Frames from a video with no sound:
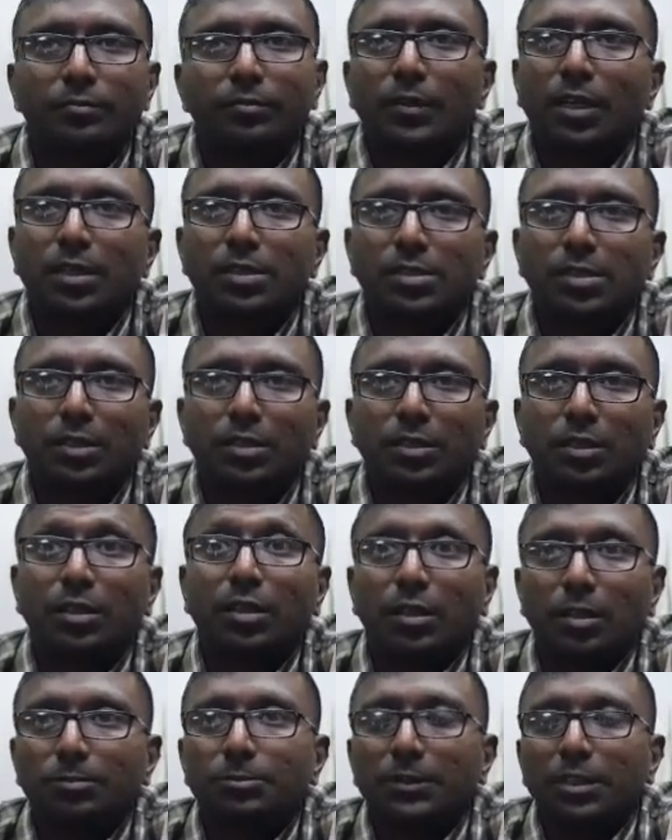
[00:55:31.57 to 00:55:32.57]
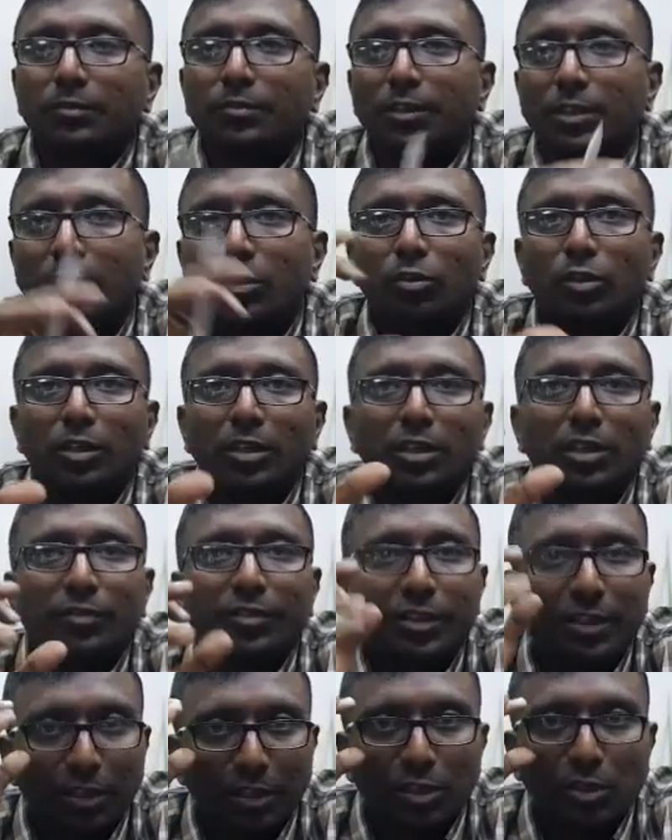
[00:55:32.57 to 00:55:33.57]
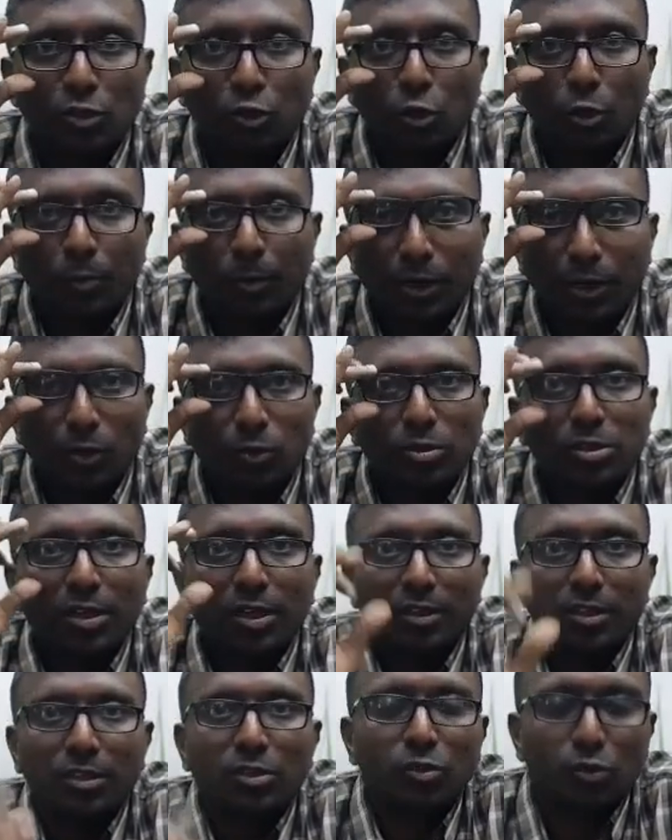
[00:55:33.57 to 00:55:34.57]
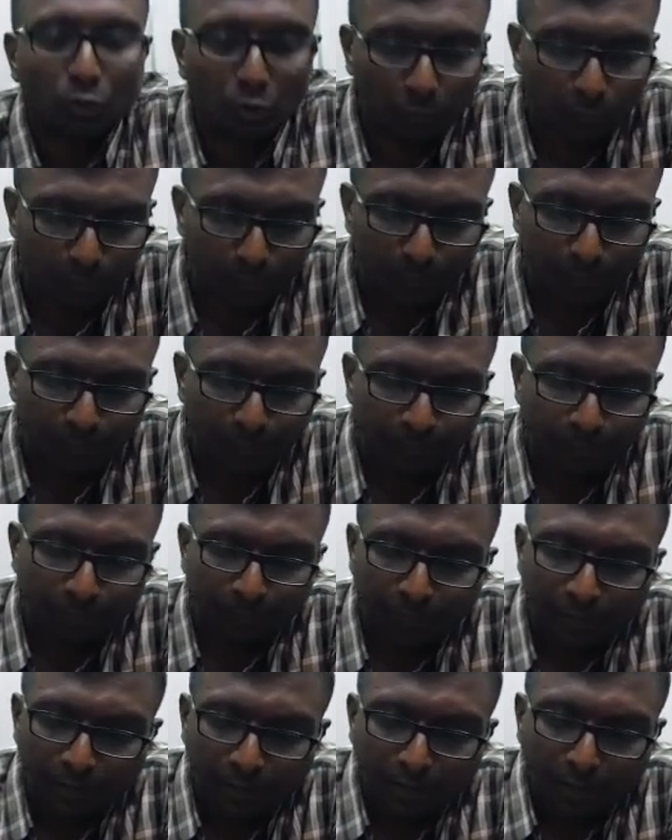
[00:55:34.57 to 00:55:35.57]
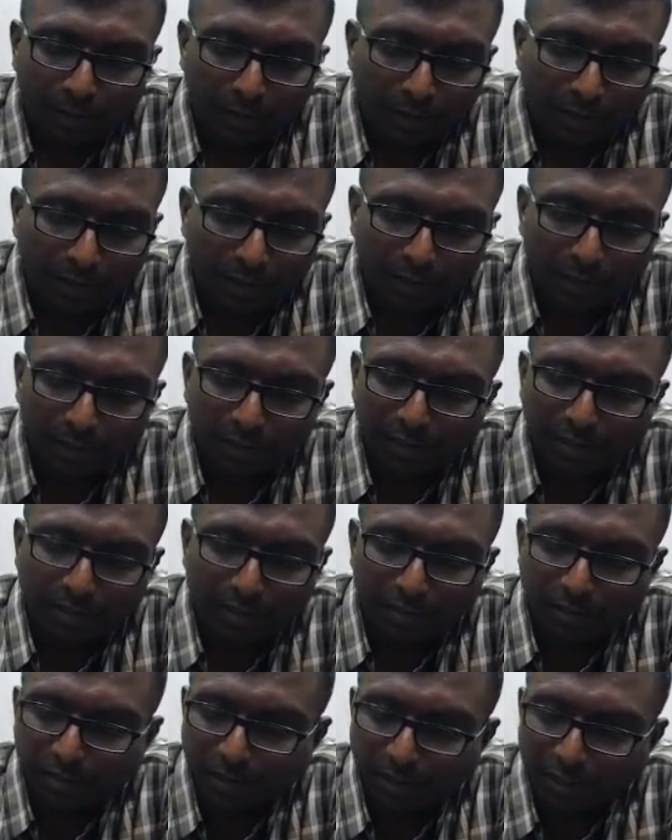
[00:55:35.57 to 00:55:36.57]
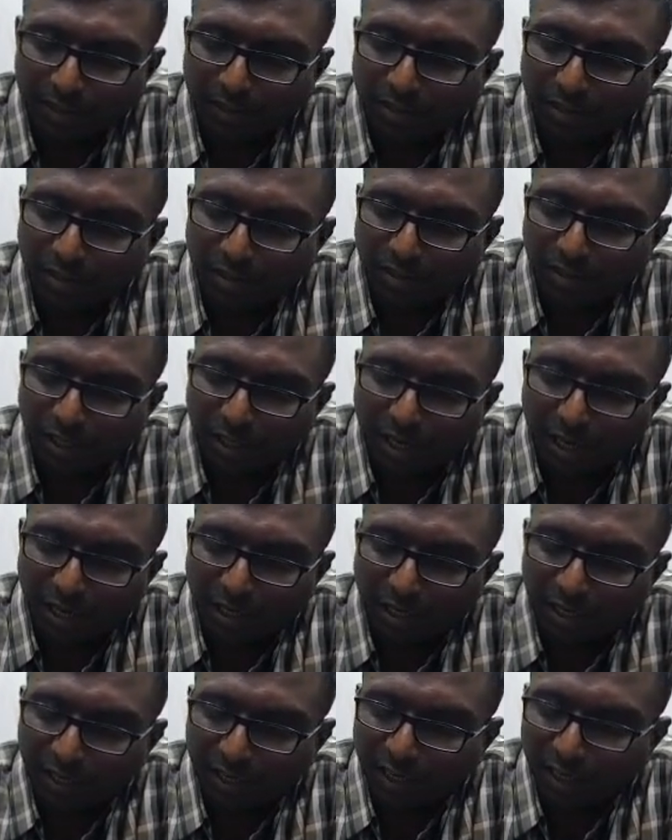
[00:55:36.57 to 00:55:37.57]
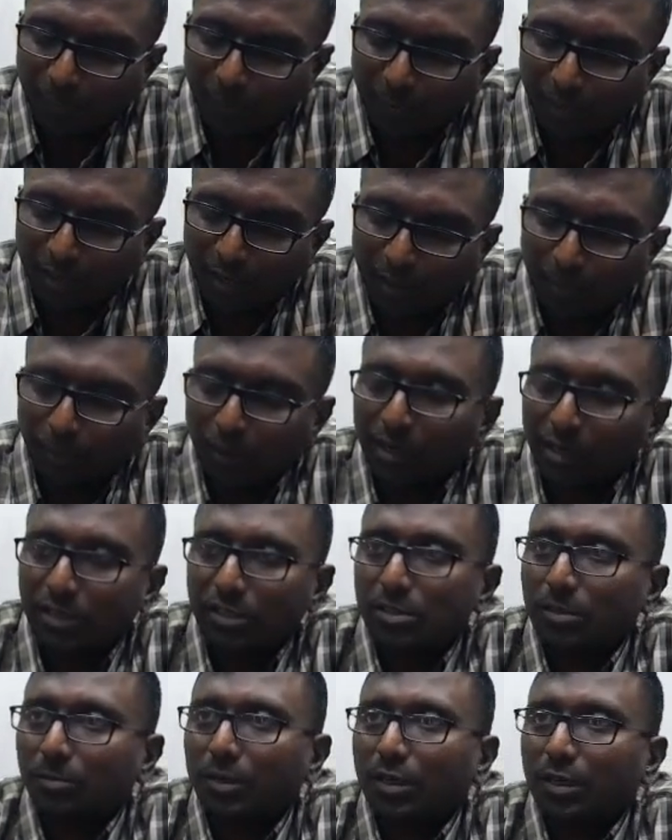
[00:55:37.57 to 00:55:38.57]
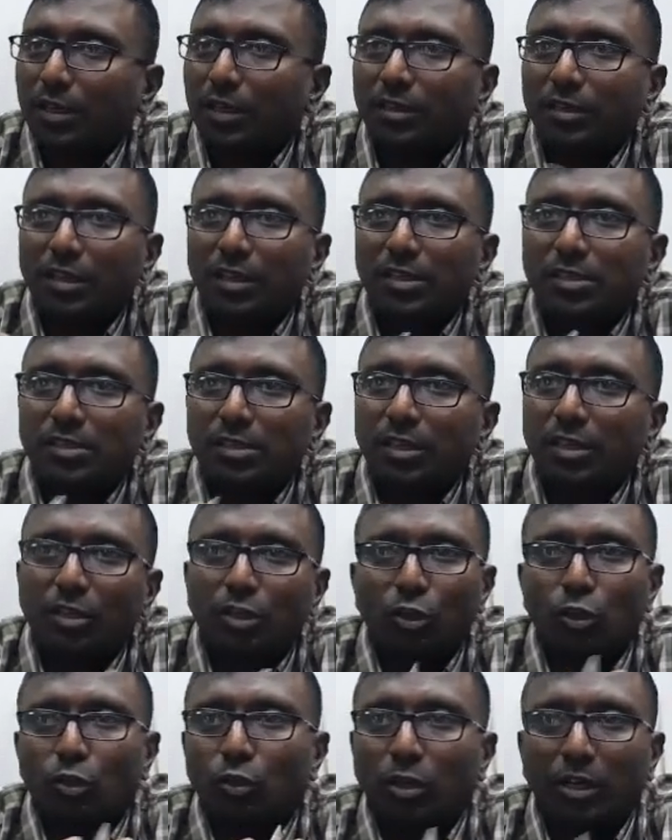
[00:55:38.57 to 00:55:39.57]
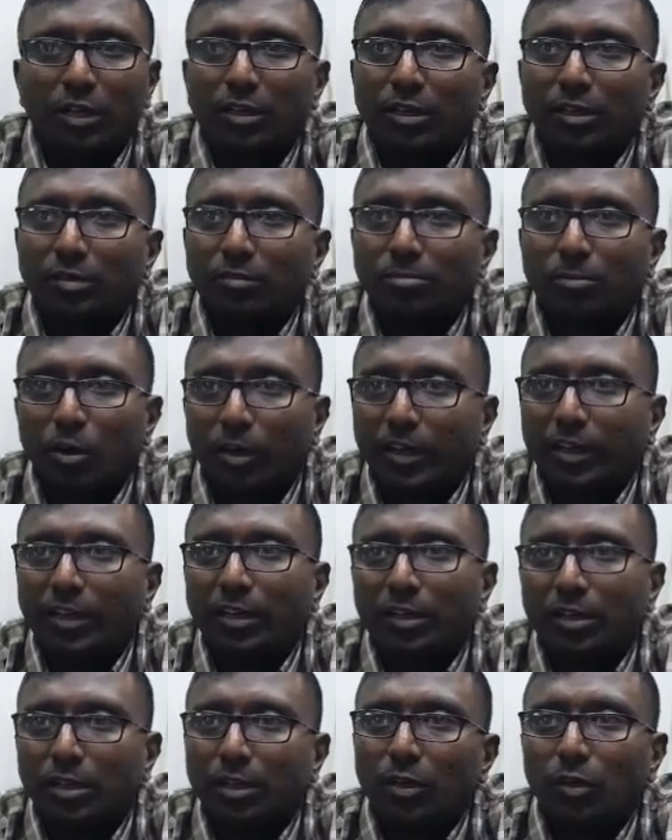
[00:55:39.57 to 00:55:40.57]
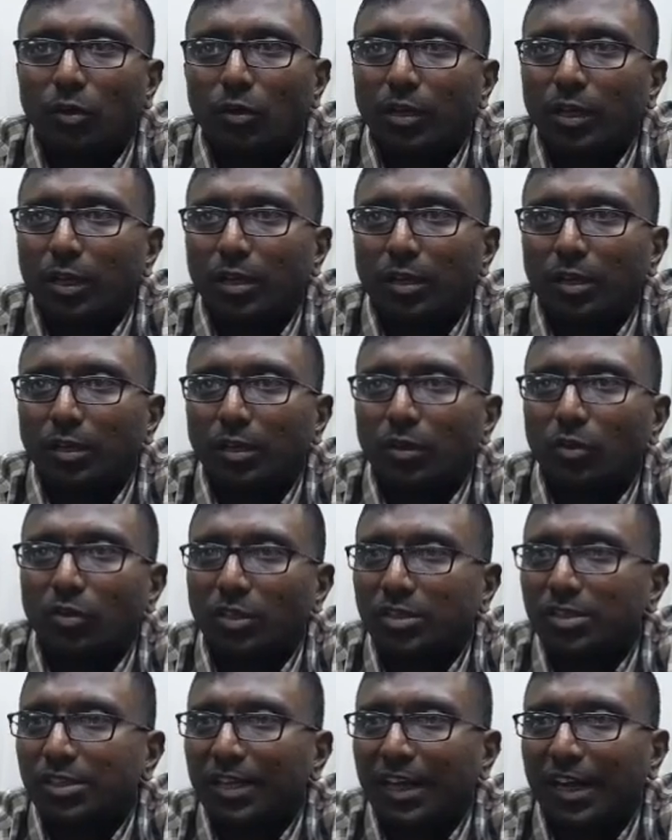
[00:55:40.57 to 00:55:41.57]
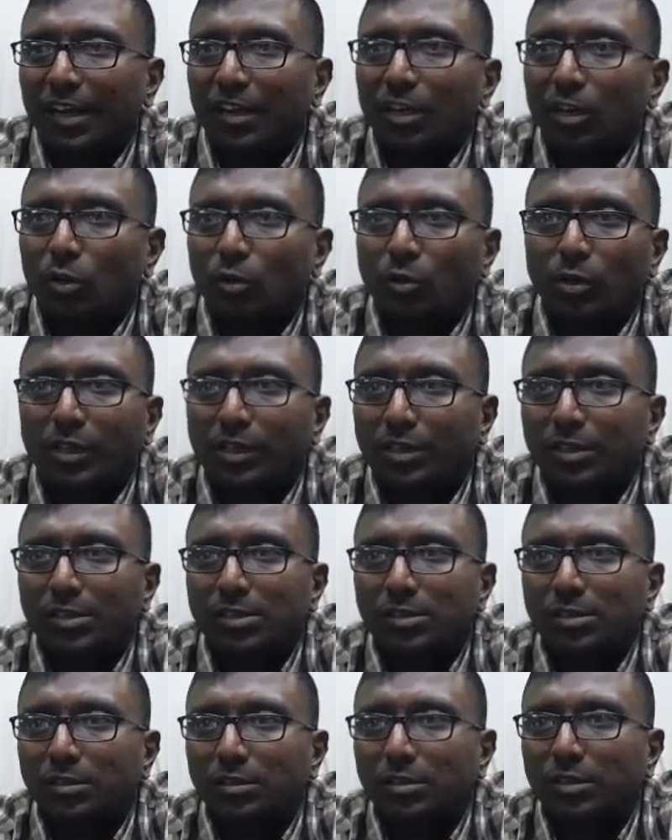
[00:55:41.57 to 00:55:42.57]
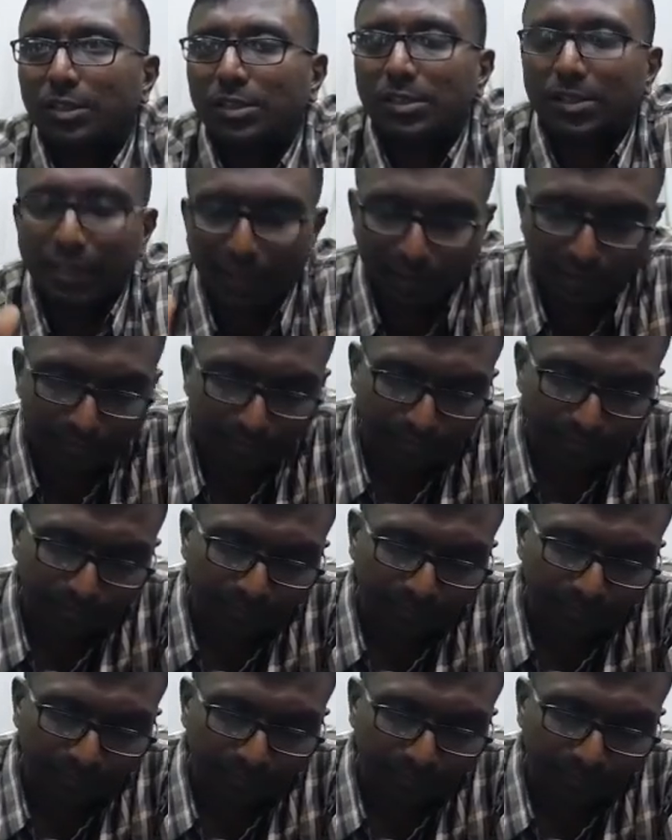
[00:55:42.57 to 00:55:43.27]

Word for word: That is it. Whether you are in the within the scope or outside the scope. Yeah, that's right. These are all are independent points number. Nothing is linked to another point. Okay, you can stand alone it is. Decide.